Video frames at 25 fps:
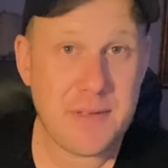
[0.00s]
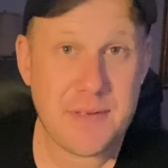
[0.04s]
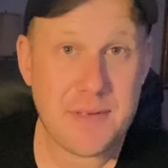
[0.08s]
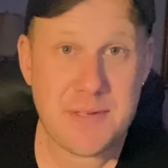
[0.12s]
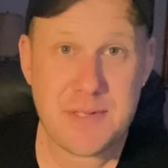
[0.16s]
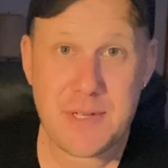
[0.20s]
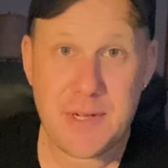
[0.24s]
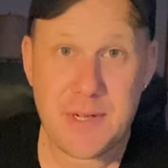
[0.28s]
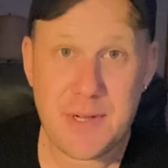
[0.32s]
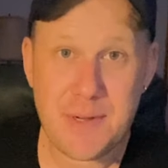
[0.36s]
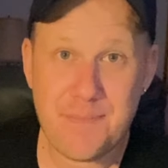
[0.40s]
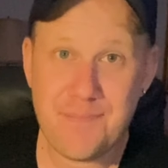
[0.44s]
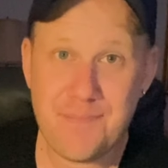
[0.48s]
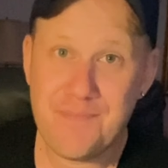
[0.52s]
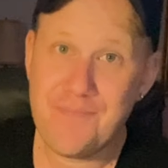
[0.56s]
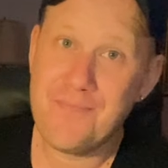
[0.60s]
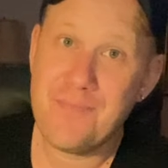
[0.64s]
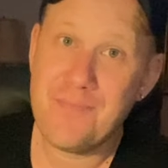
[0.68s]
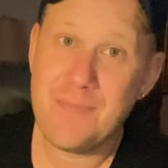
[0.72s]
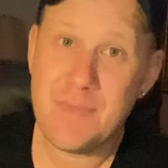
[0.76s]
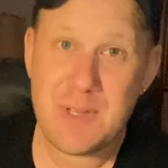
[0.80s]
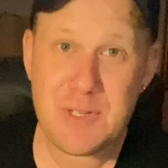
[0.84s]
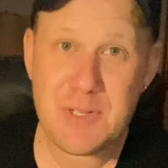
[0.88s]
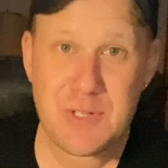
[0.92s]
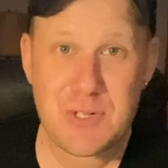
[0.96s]
so
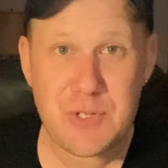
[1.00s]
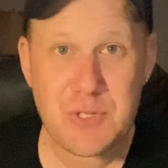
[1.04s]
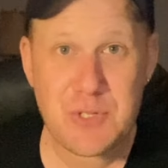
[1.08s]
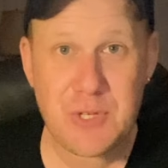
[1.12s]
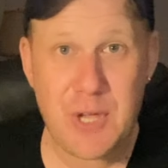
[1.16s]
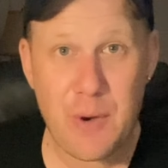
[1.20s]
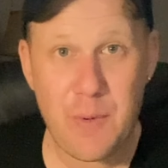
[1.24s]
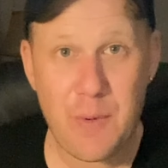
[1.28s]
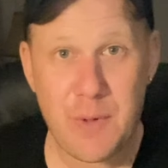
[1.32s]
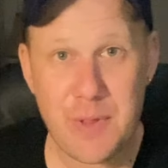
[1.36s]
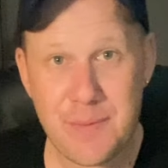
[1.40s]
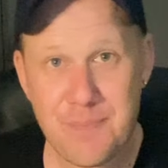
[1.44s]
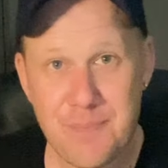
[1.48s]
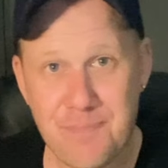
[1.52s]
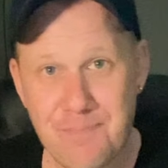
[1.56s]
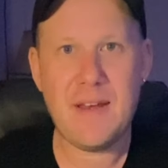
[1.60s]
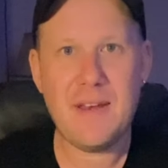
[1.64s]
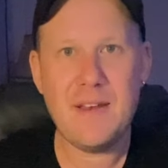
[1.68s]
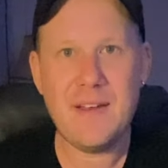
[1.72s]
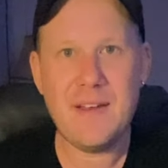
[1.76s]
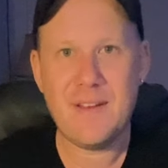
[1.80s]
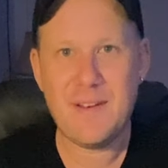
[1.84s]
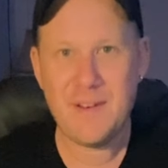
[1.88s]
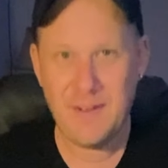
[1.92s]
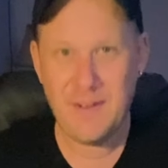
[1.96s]
let's just go with it.
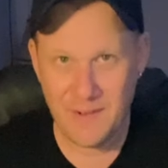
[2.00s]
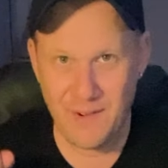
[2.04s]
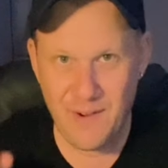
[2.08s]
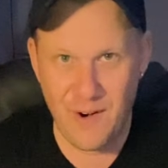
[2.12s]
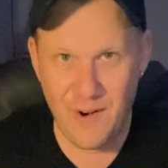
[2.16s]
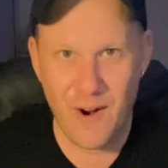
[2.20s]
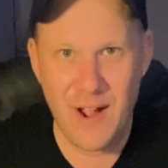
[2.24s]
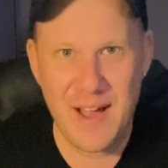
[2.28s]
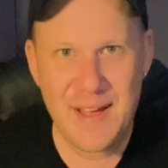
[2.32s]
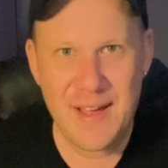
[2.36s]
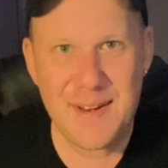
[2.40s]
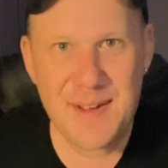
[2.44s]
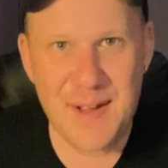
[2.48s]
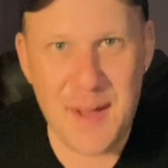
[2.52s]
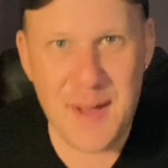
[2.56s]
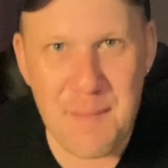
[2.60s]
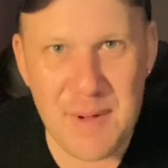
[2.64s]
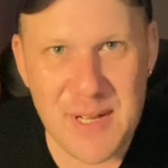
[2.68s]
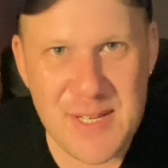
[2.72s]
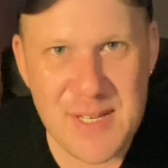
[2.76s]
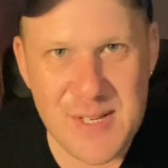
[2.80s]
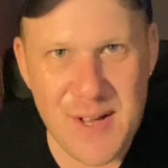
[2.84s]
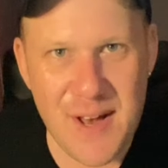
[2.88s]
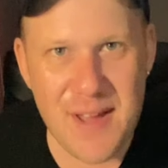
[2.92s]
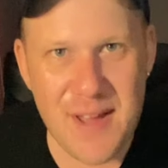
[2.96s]
All right, I'm
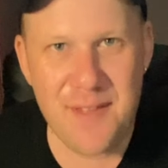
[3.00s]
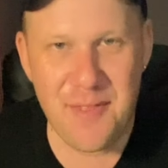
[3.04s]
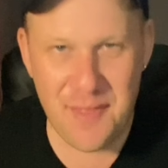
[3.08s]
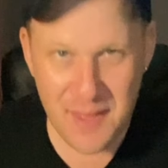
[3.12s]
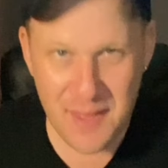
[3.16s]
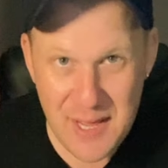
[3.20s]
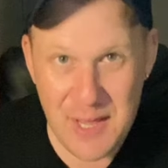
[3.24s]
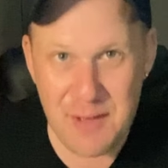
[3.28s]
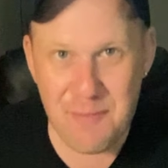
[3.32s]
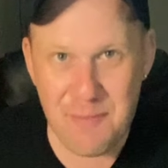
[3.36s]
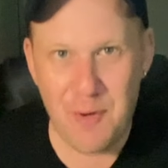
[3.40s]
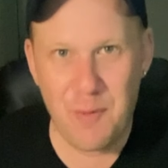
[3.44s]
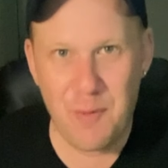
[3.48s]
excited. Thank you for